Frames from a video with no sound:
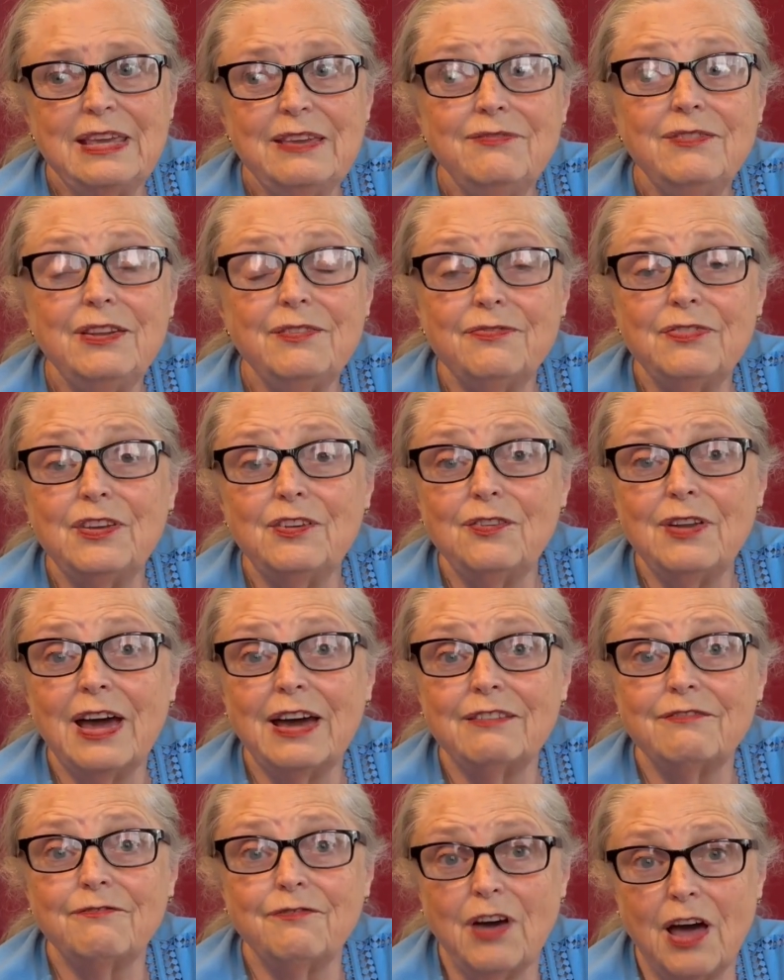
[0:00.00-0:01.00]
even if they're
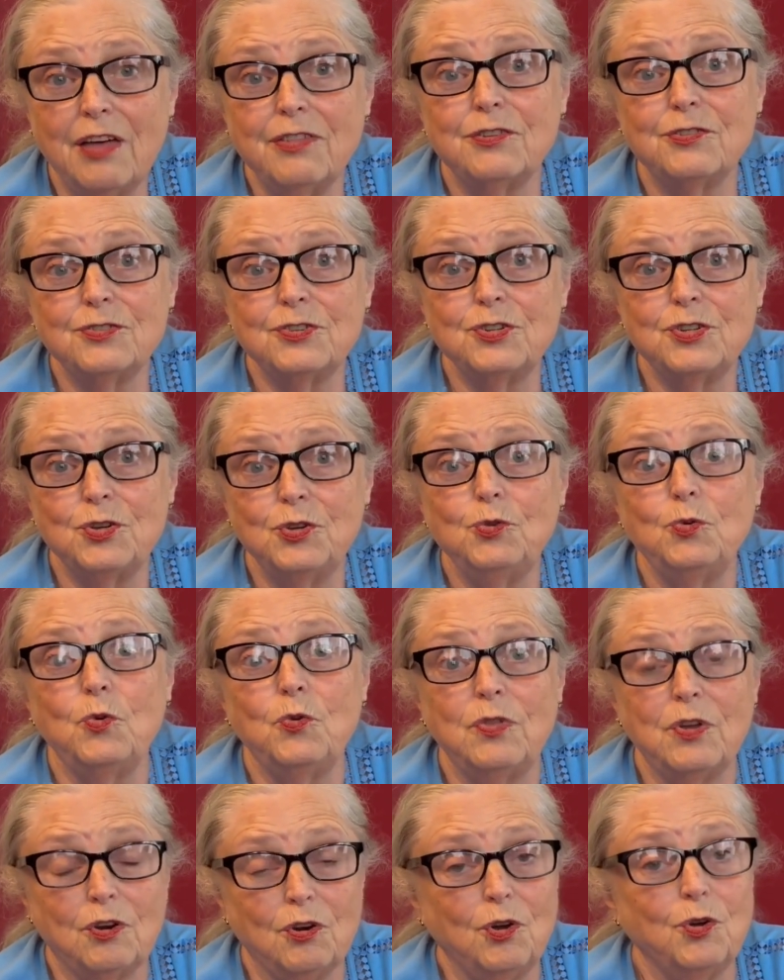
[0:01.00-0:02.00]
not fathers to
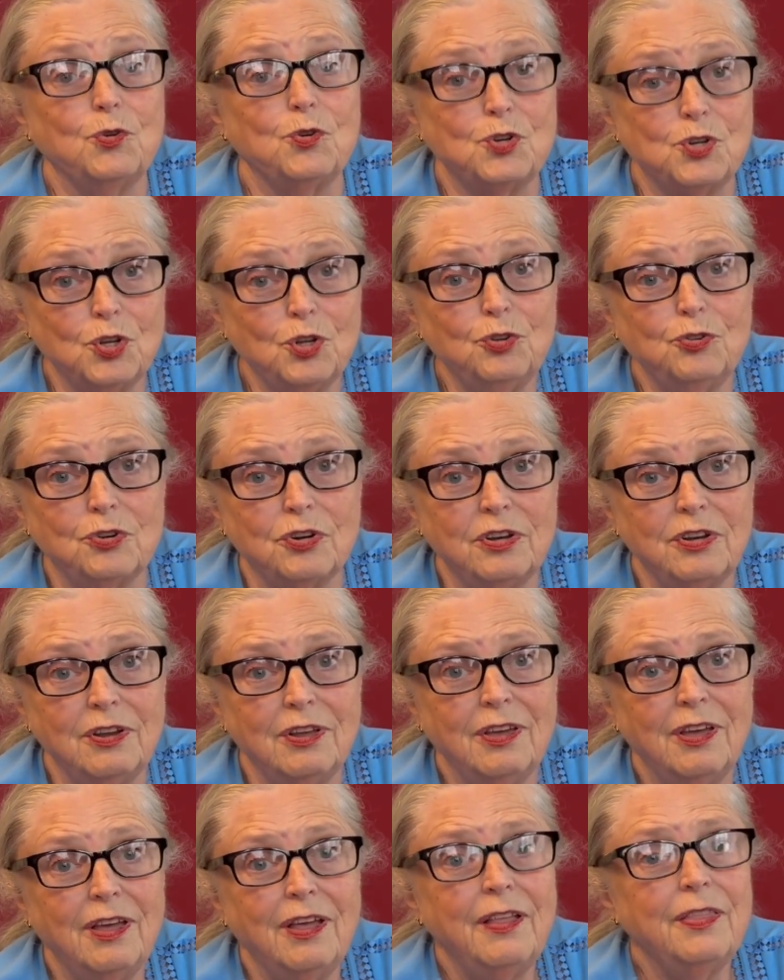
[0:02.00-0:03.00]
their own children,
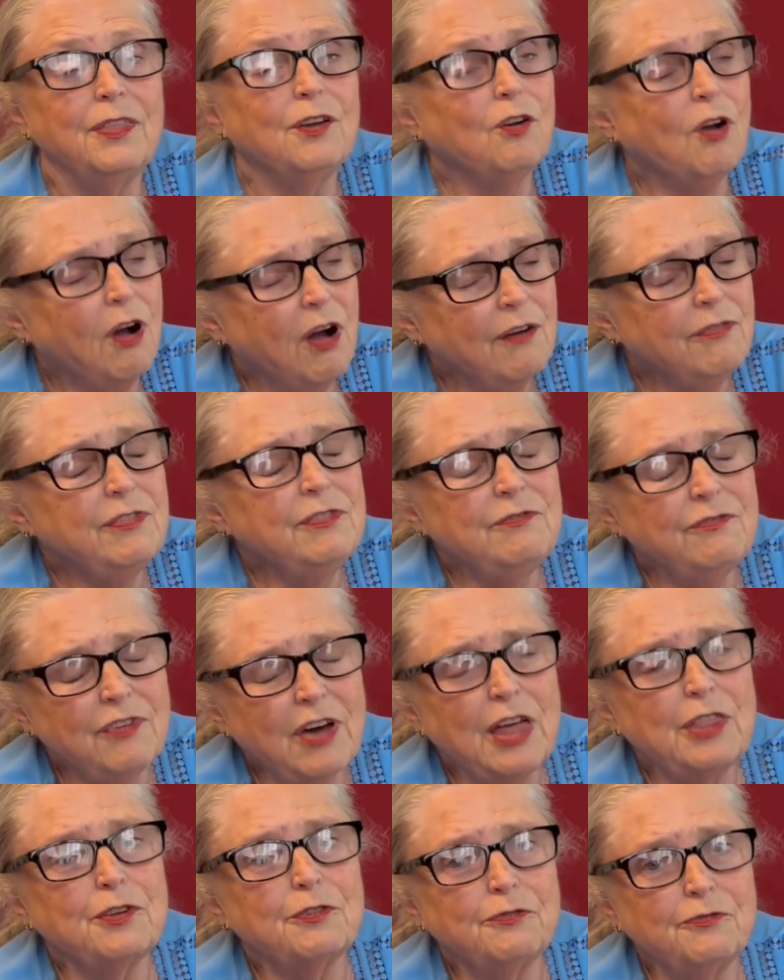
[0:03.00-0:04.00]
they're often
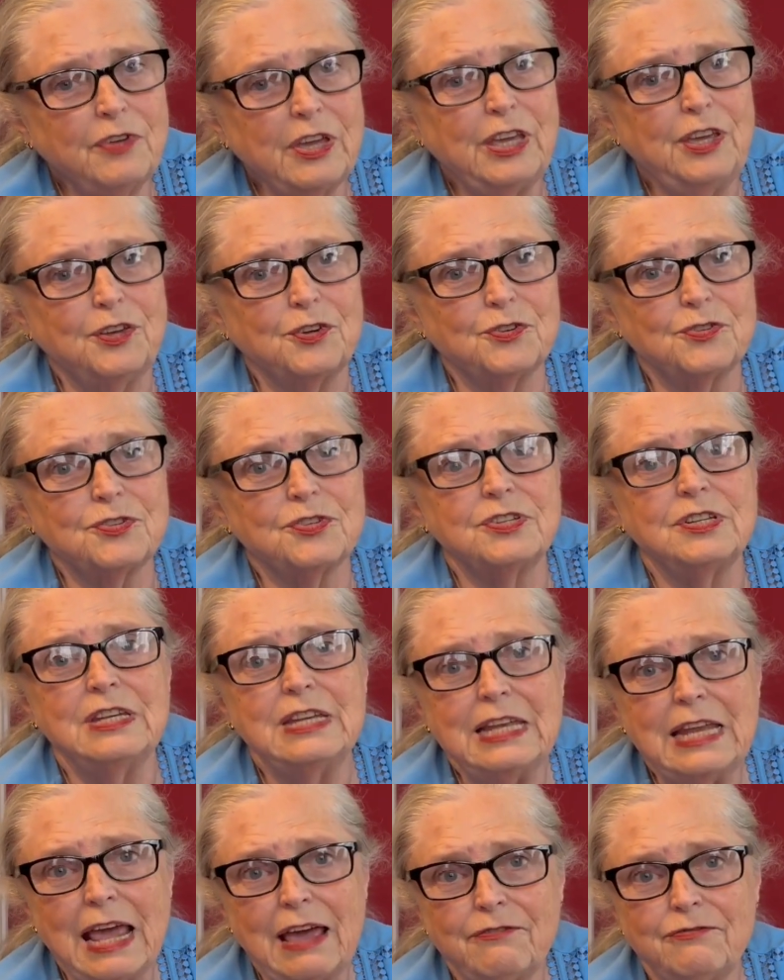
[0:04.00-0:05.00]
father figures to
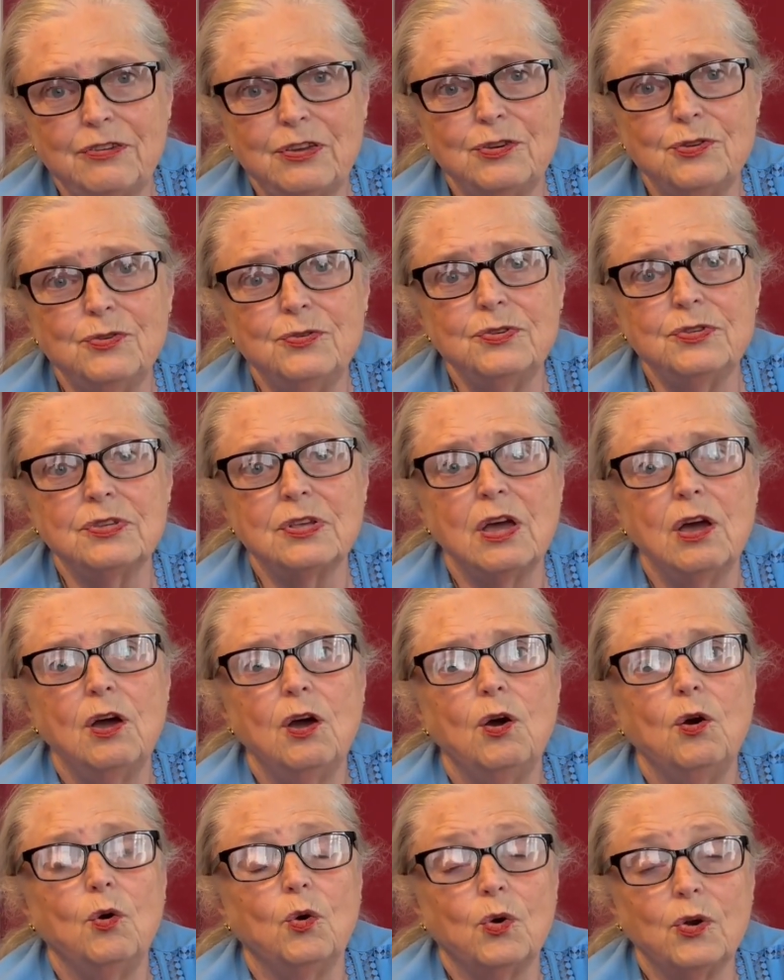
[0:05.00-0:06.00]
nephews
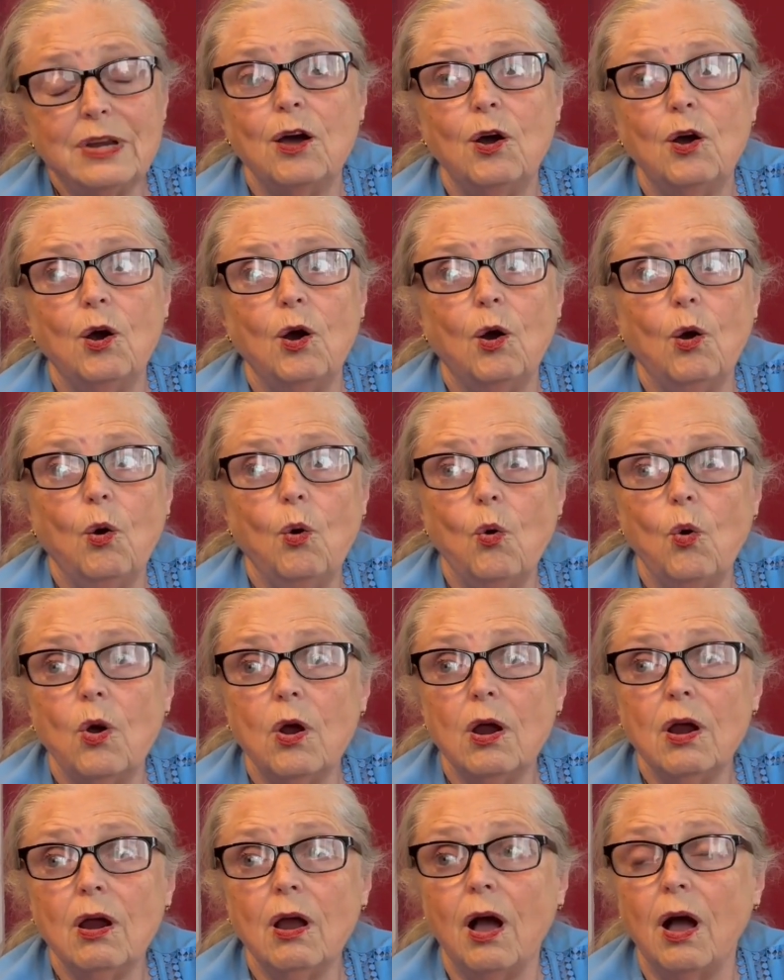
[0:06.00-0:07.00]

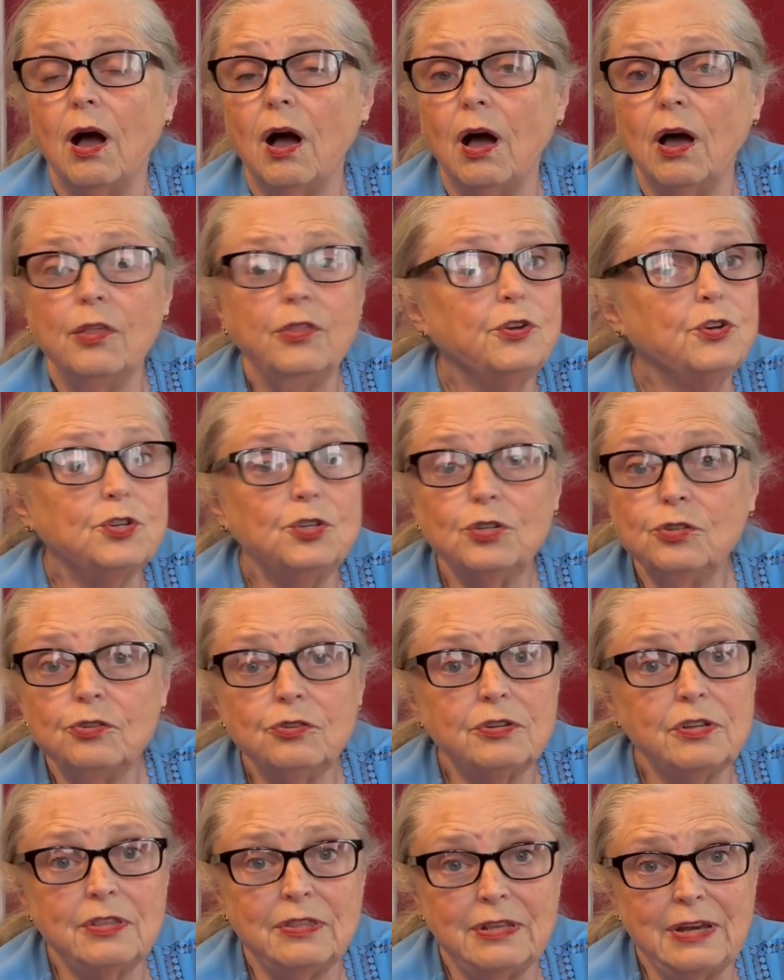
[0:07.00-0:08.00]
or other
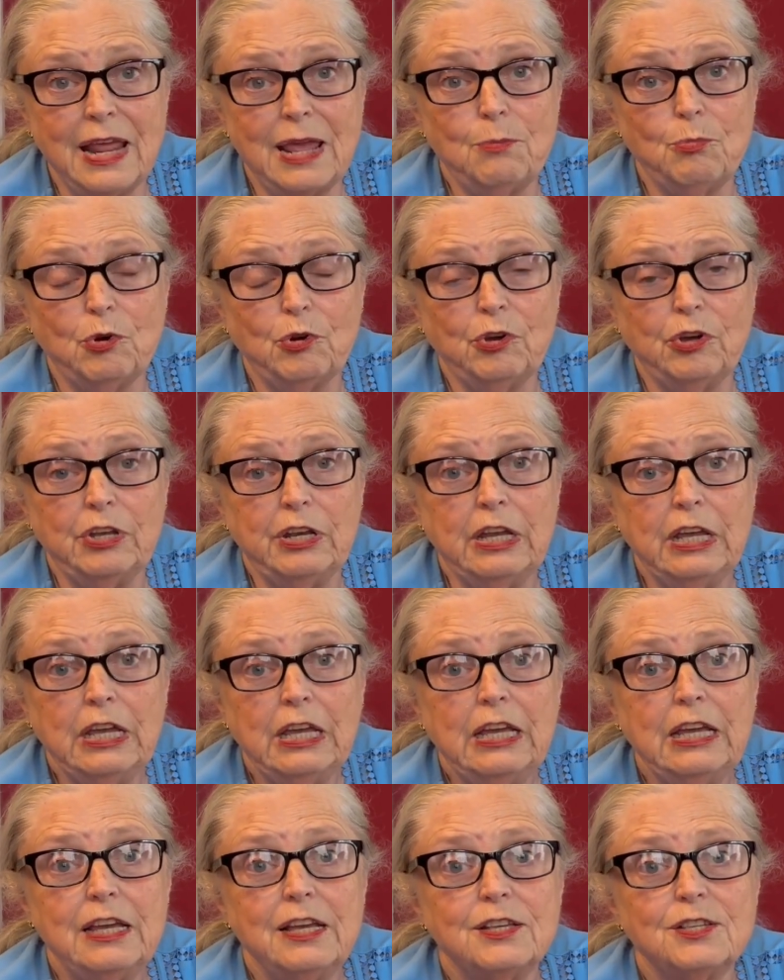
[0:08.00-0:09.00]
children in the neighborhood.
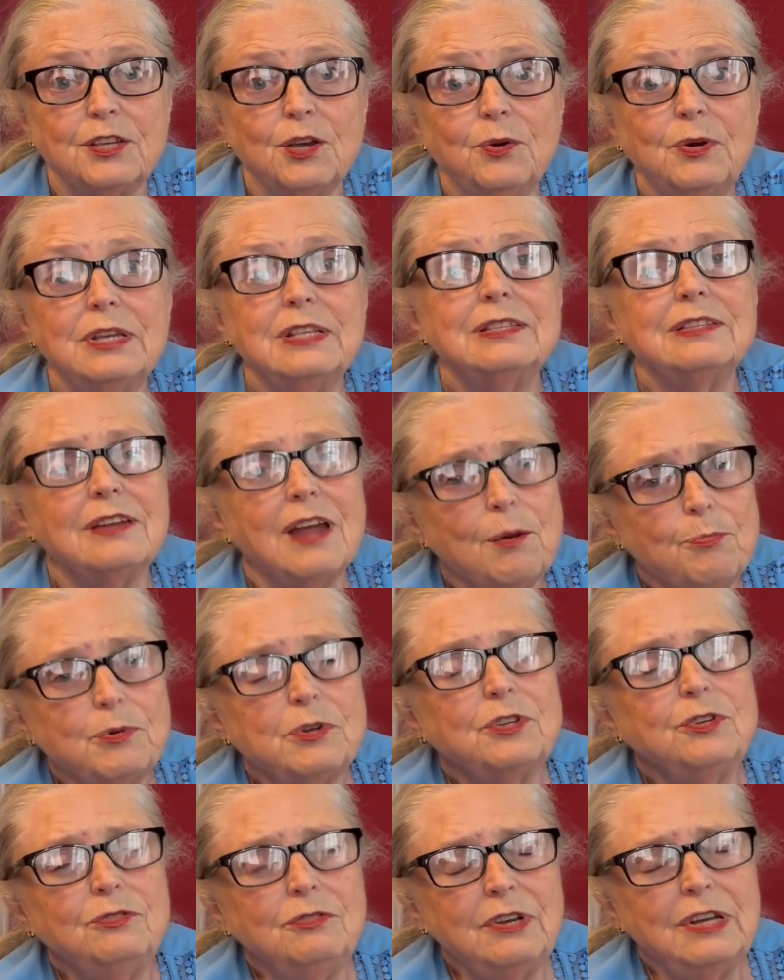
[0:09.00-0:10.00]
So it's an
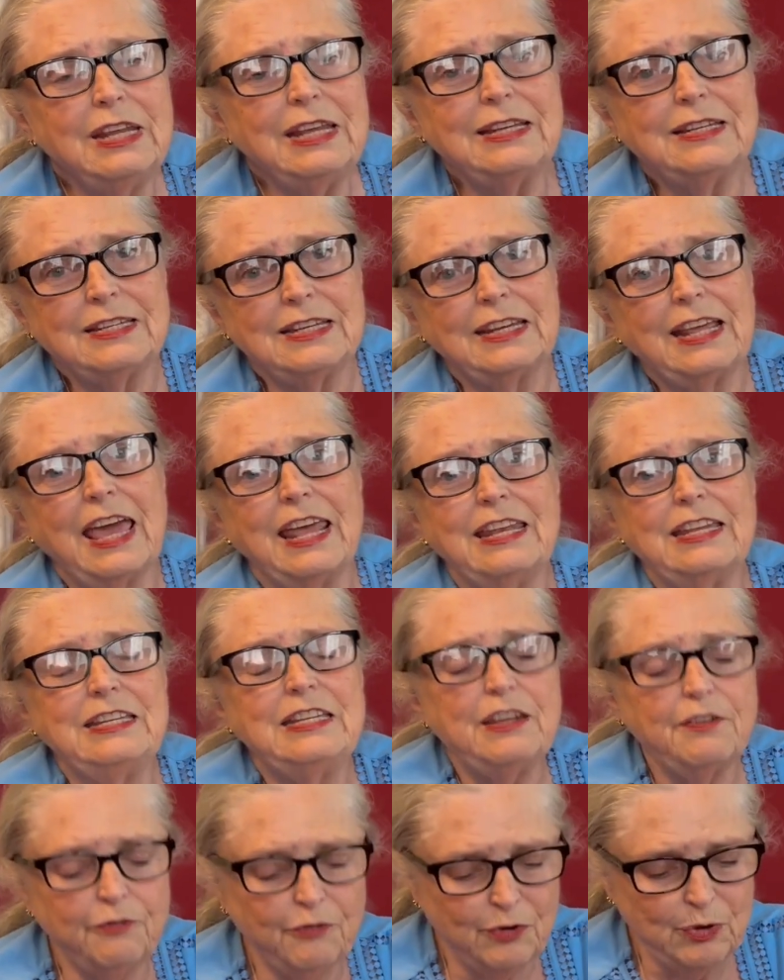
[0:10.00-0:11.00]
opportunity to get a
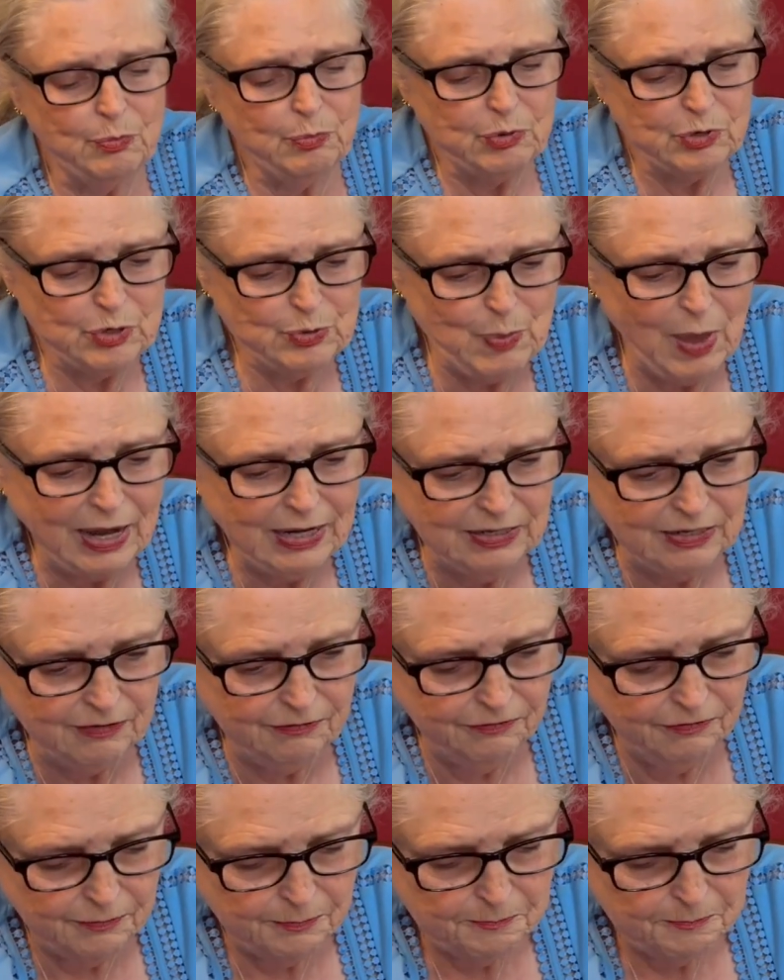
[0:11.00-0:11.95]
different perspective.